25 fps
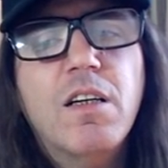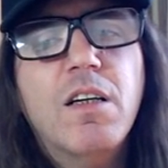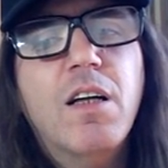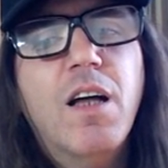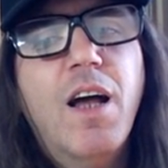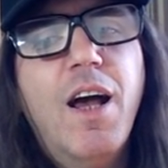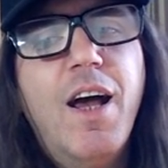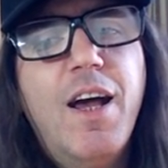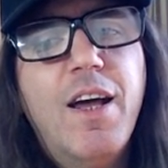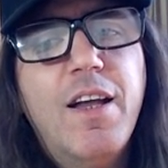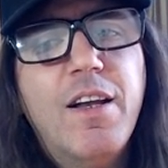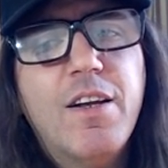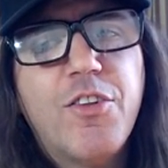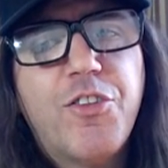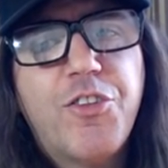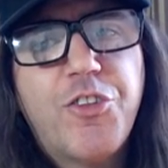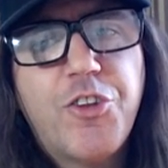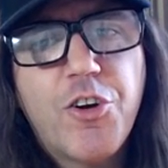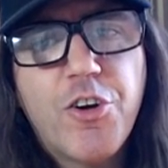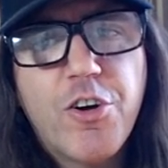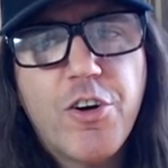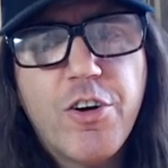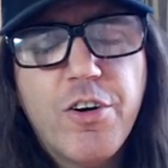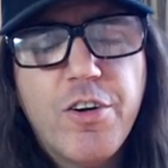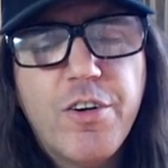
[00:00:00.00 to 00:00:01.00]
I had a
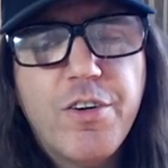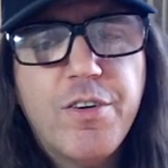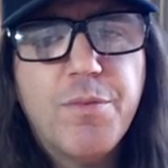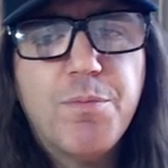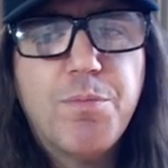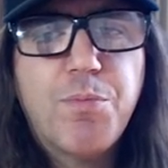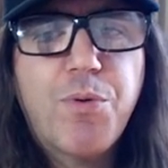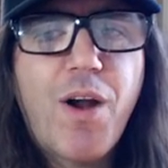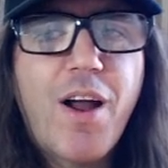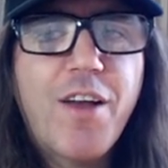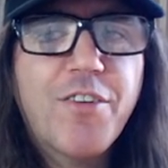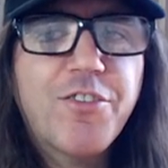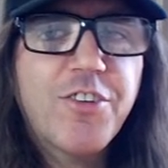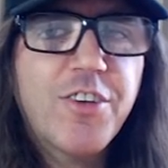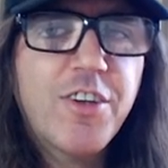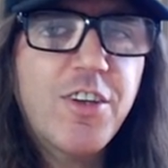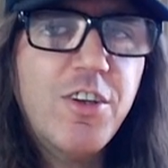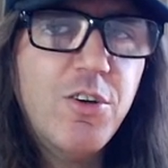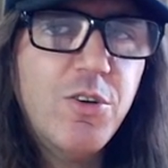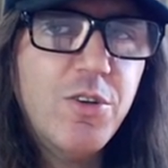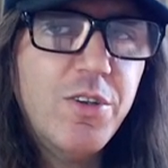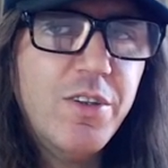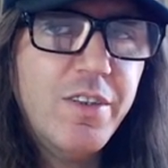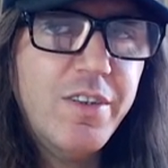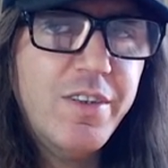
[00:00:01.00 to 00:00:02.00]
third the
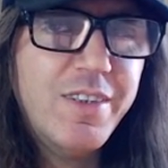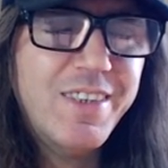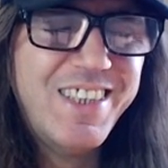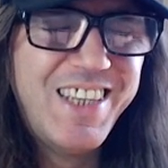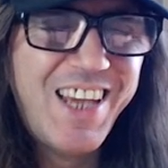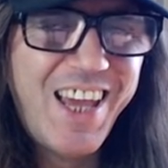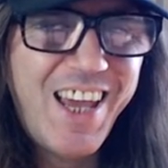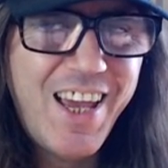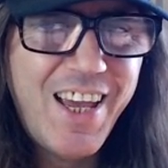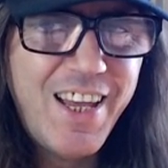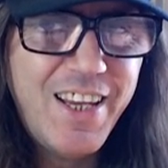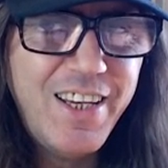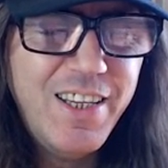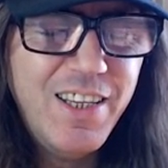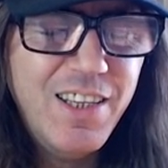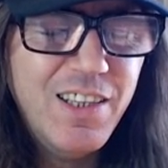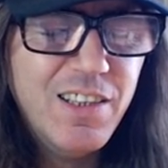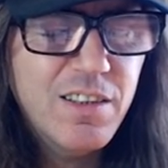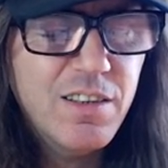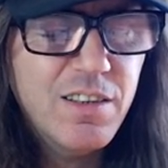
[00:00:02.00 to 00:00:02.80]
prosecutor dead.